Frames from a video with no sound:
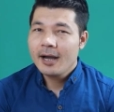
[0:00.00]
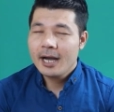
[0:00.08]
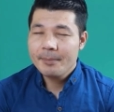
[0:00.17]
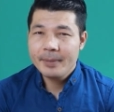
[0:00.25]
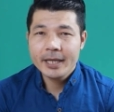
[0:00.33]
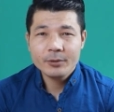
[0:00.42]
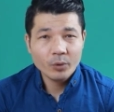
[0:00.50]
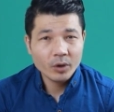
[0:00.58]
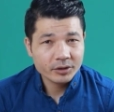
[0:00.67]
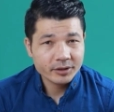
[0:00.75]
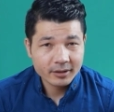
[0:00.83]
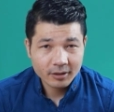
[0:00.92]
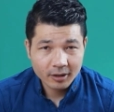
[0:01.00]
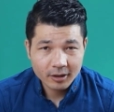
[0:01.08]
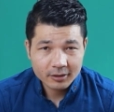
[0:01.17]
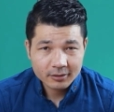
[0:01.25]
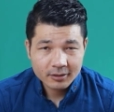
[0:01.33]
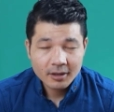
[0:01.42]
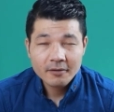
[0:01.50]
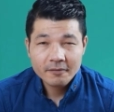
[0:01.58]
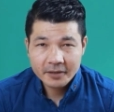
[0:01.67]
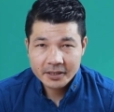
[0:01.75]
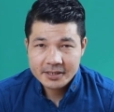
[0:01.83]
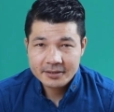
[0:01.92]
iPad won't turn on.
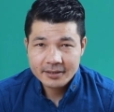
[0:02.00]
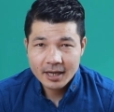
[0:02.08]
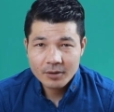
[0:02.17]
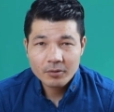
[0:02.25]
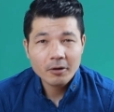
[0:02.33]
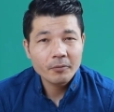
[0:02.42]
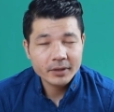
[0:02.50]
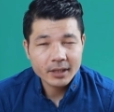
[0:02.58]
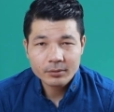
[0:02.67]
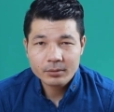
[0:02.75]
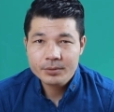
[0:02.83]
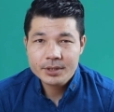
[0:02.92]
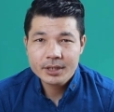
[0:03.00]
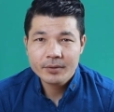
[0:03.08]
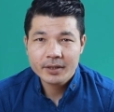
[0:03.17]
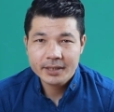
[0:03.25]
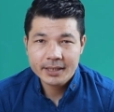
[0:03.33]
Fix it now without losing your